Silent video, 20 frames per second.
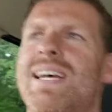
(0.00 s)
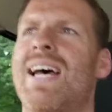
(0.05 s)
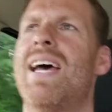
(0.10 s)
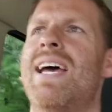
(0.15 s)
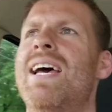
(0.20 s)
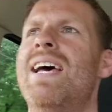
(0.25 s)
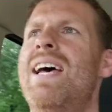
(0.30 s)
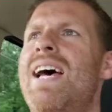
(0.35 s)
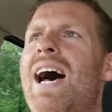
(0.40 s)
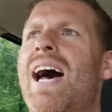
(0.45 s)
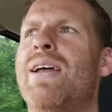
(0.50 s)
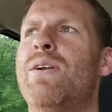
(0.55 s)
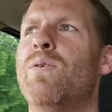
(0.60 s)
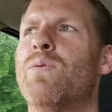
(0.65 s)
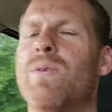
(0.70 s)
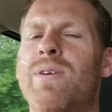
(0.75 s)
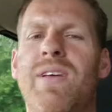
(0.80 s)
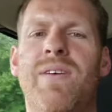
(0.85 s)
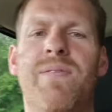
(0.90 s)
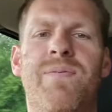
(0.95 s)
I I
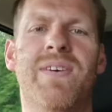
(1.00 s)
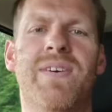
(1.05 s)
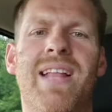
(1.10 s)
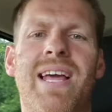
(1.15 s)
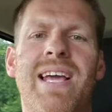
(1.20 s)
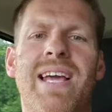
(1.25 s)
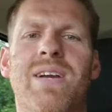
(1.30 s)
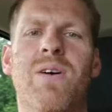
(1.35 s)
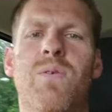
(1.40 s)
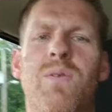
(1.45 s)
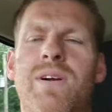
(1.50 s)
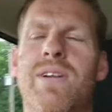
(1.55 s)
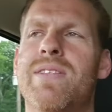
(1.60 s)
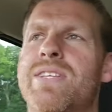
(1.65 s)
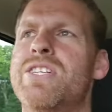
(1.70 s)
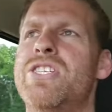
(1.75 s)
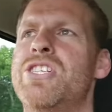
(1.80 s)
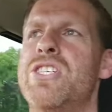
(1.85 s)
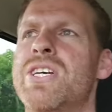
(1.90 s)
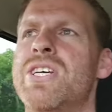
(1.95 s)
don't really feel like going to
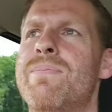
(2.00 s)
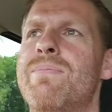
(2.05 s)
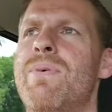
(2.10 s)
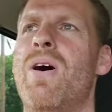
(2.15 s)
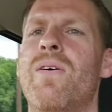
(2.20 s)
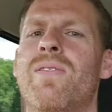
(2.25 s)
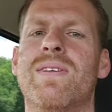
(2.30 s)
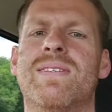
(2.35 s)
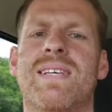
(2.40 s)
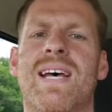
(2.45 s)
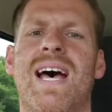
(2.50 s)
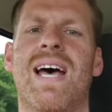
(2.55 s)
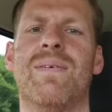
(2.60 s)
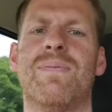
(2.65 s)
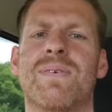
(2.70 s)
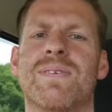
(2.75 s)
the gym all the time.